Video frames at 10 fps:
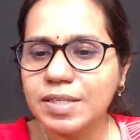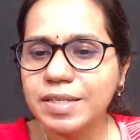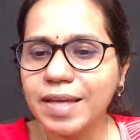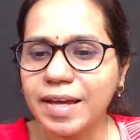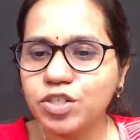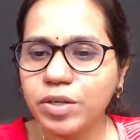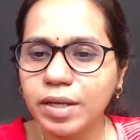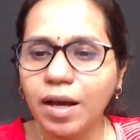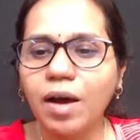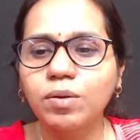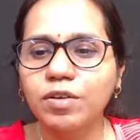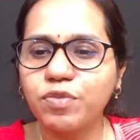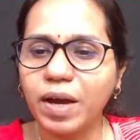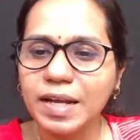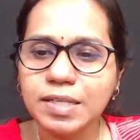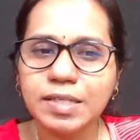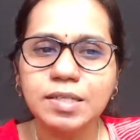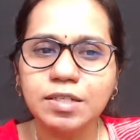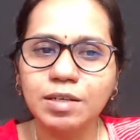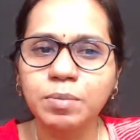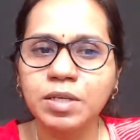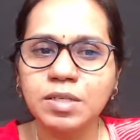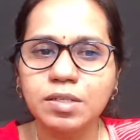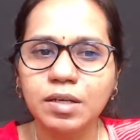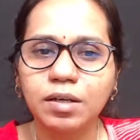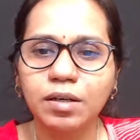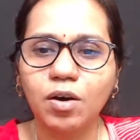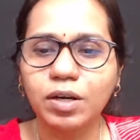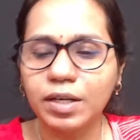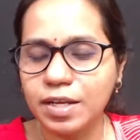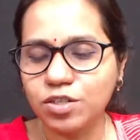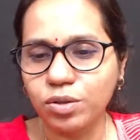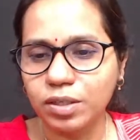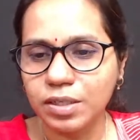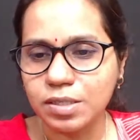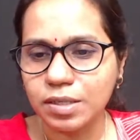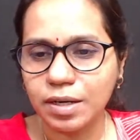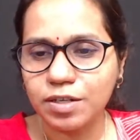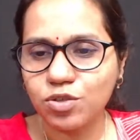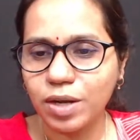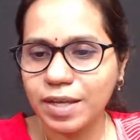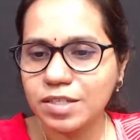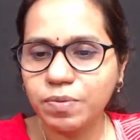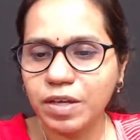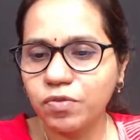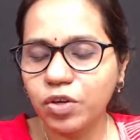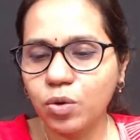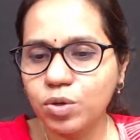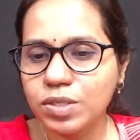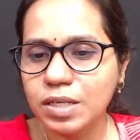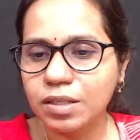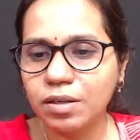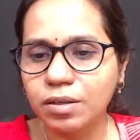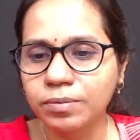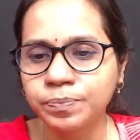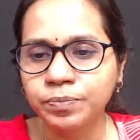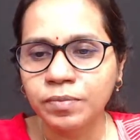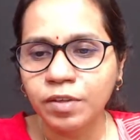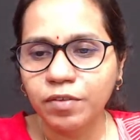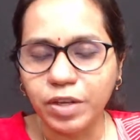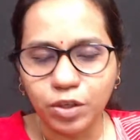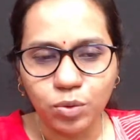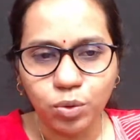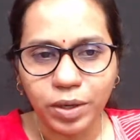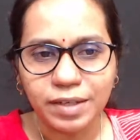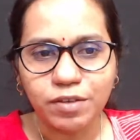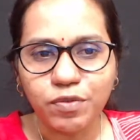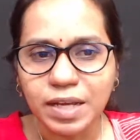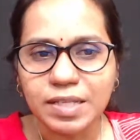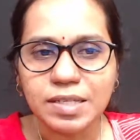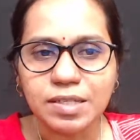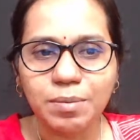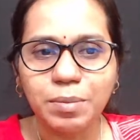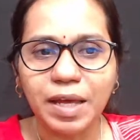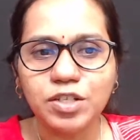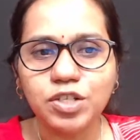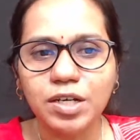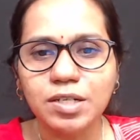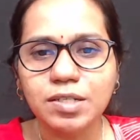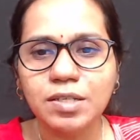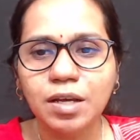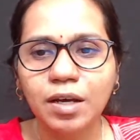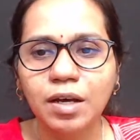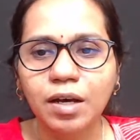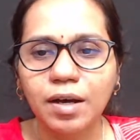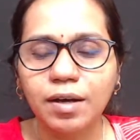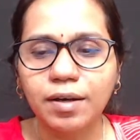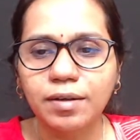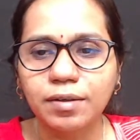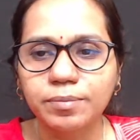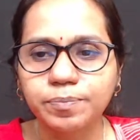is actually how the file system is organized on the disk, right? So next week we are going to see the, when you look at the file system lectures, uh,